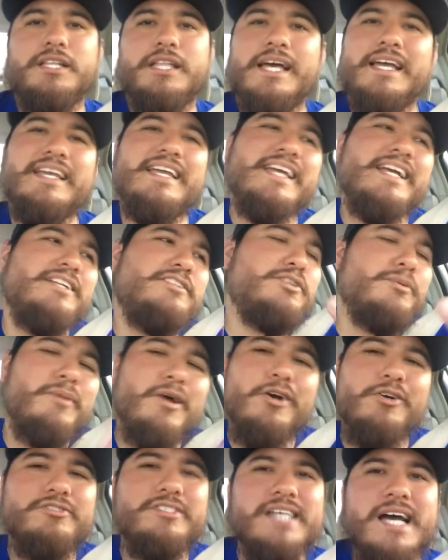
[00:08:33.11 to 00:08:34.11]
Like, it,
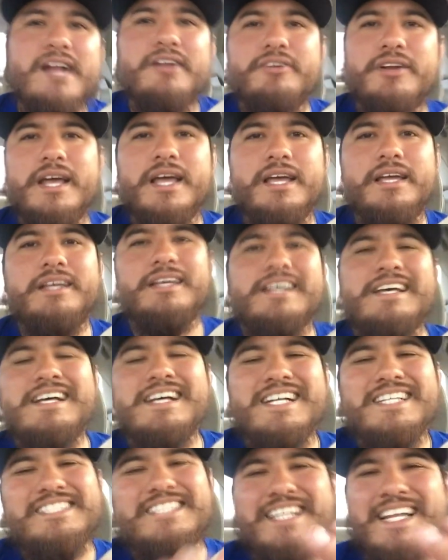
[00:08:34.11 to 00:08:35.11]
tomorrow's Saturday.
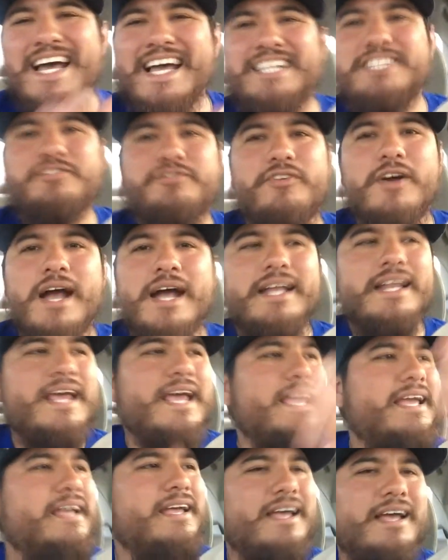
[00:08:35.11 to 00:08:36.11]
Tonight's
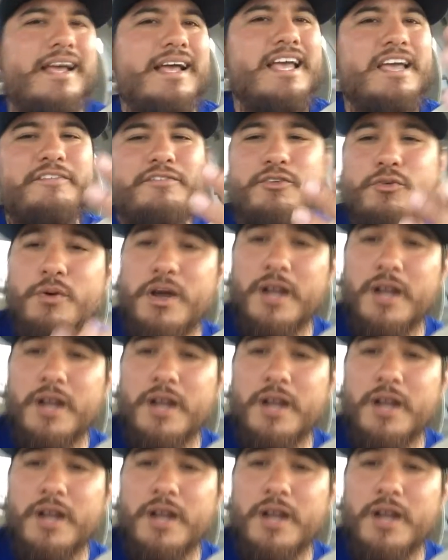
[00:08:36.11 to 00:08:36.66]
Friday. If you